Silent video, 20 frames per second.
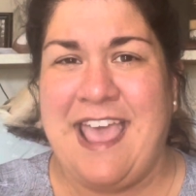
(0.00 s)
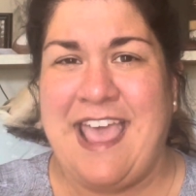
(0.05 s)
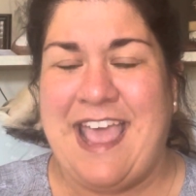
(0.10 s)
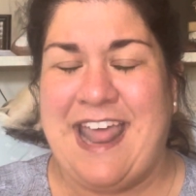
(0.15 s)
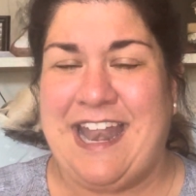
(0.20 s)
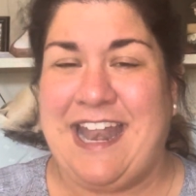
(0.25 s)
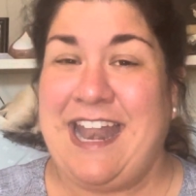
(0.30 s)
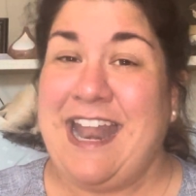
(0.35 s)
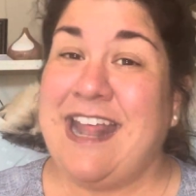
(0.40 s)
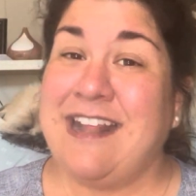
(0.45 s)

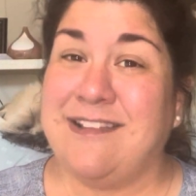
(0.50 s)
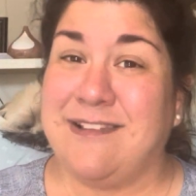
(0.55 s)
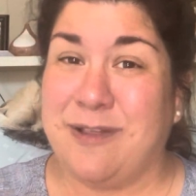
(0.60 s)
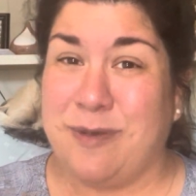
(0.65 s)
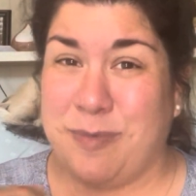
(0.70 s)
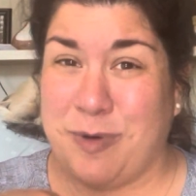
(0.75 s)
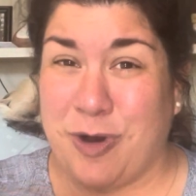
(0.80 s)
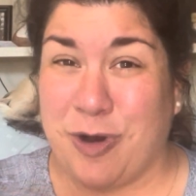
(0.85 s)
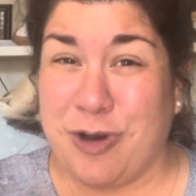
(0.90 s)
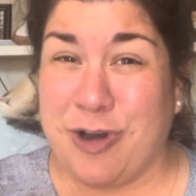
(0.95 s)
and it ends
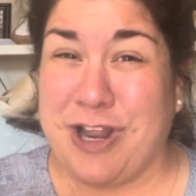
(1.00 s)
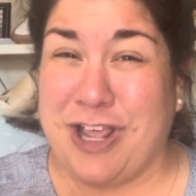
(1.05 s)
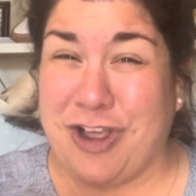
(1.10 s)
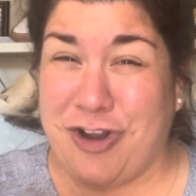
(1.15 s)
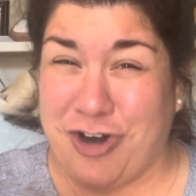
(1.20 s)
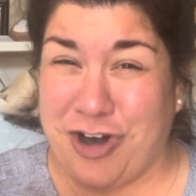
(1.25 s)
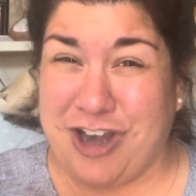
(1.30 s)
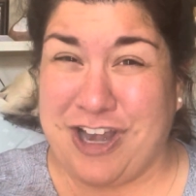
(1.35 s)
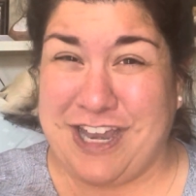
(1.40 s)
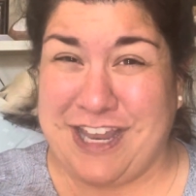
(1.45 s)
up hurting
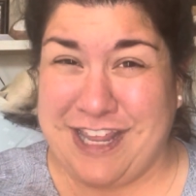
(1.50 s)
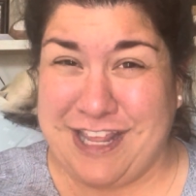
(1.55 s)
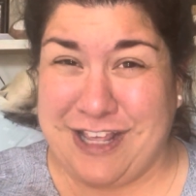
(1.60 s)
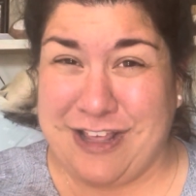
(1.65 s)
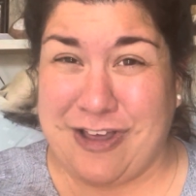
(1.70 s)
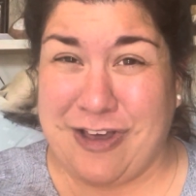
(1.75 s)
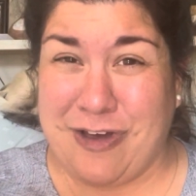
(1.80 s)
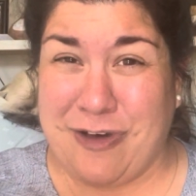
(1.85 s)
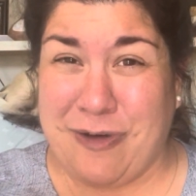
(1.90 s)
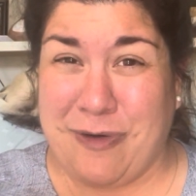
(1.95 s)
our
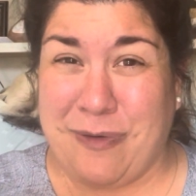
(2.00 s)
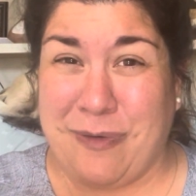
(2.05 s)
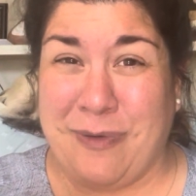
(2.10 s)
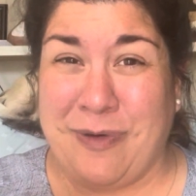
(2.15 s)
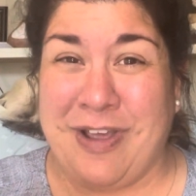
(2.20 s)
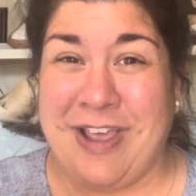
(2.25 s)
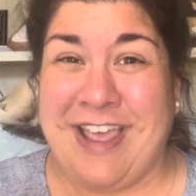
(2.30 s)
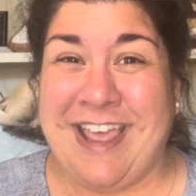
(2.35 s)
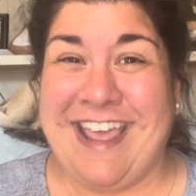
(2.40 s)
ego,